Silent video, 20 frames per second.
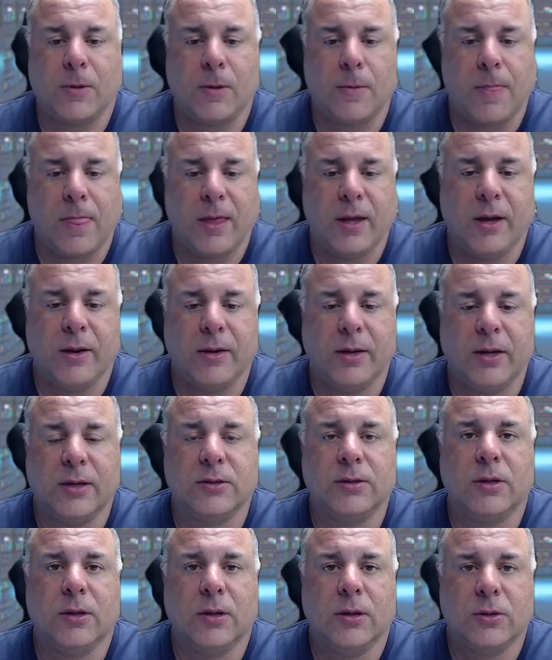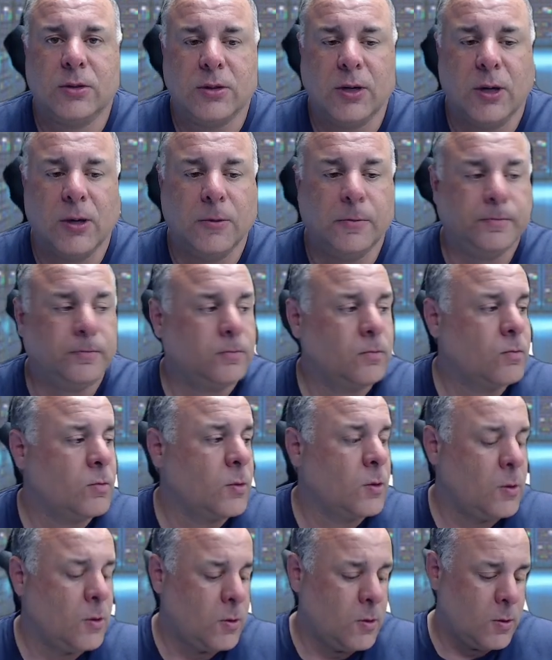Here it is. So
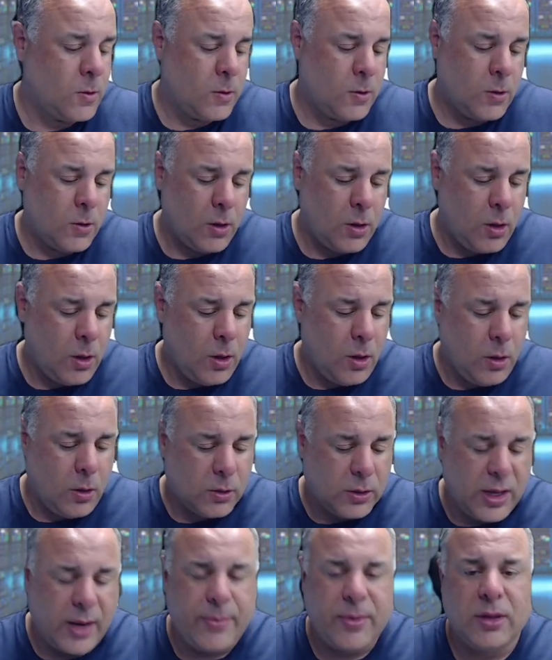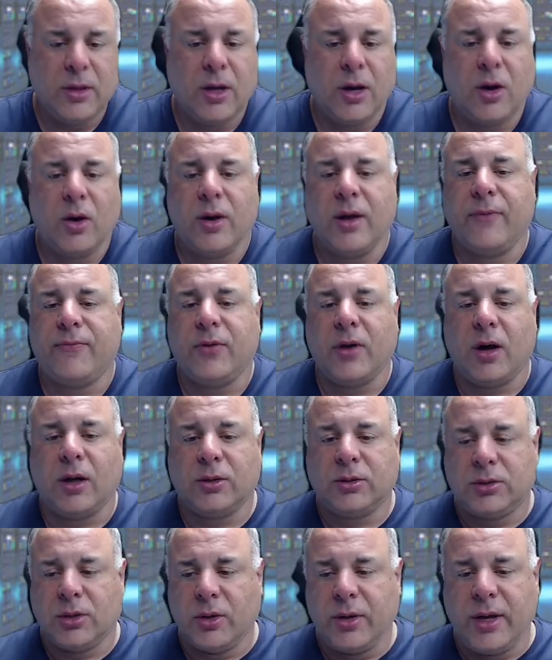let me know if y'all
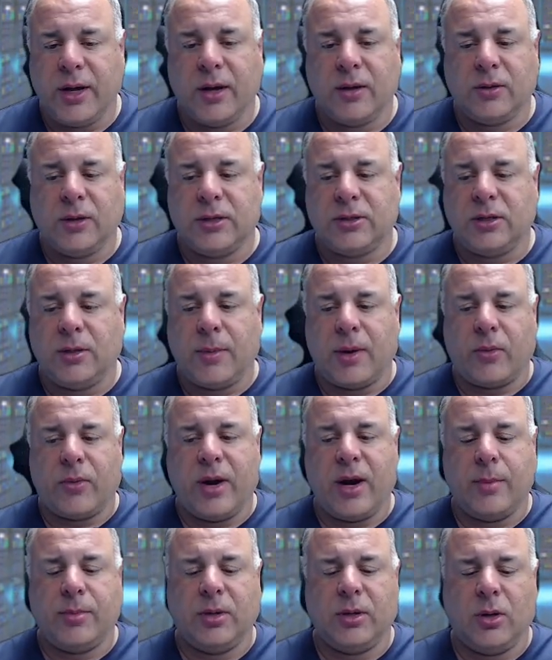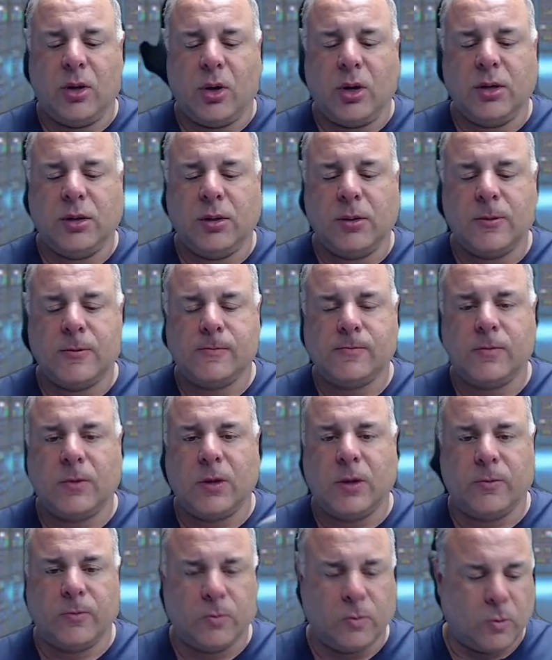still here, listen to my rambling on.
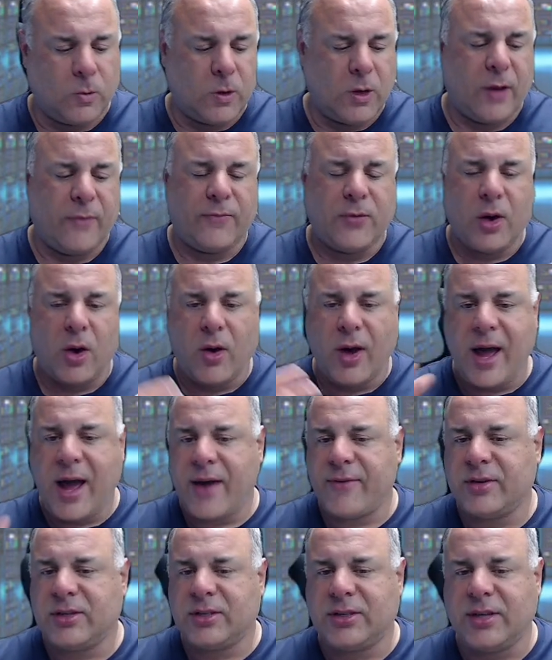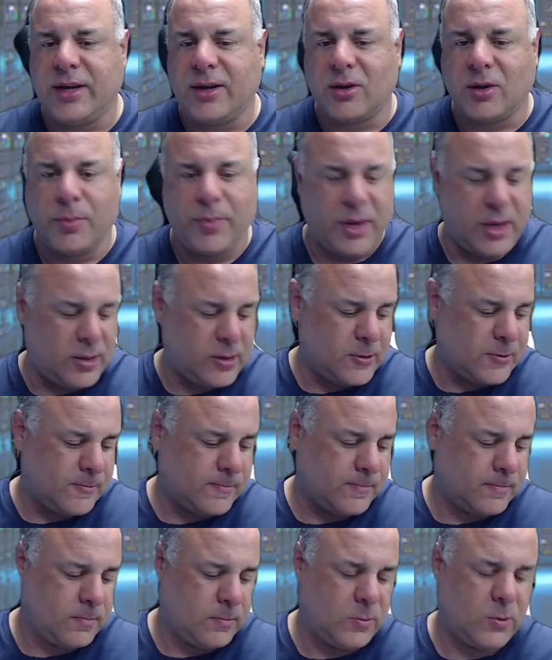If y'all have a Syncrobit,
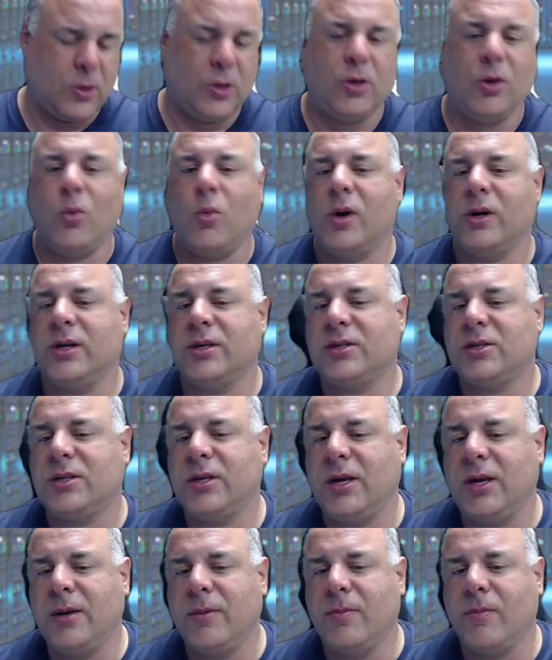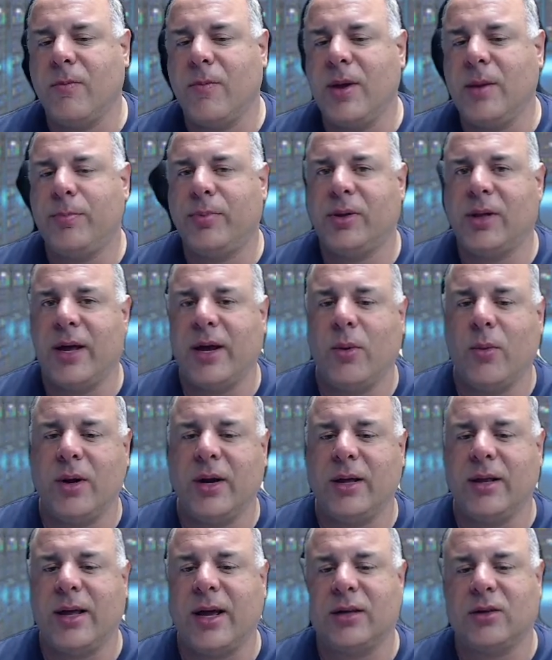do you want to see me play with
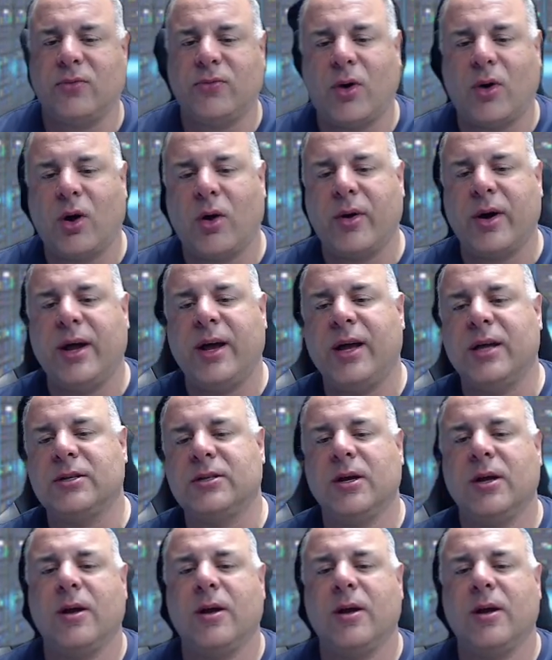it as far as